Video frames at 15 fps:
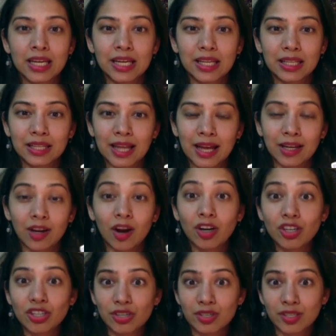that
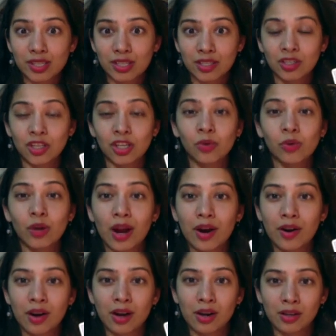ushers in a new
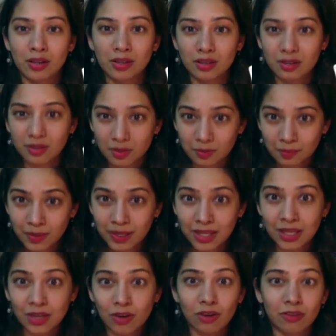era,
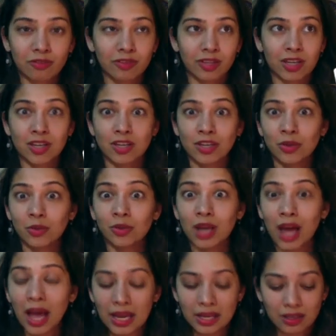beginning of a new
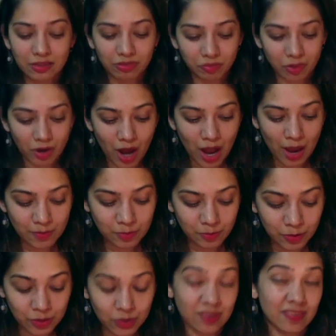life, perhaps,
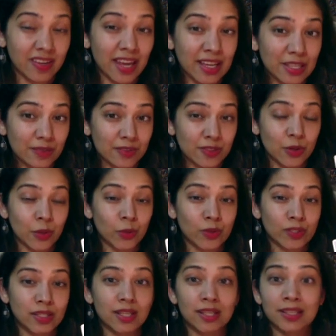because you have Ace of
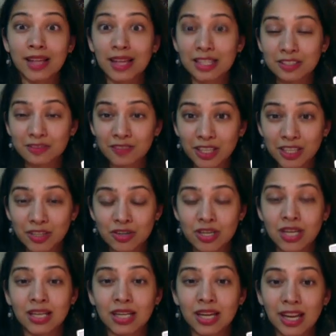Swords, and that's victory,
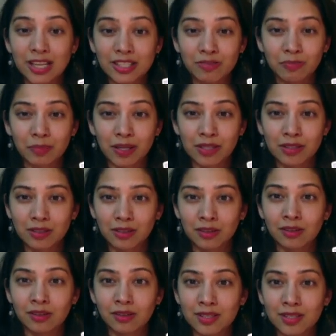and Ace of
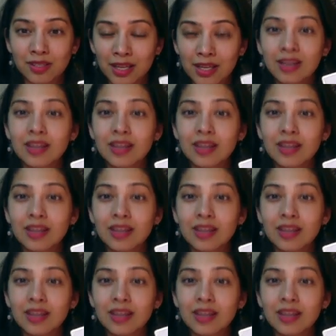Pentacles is like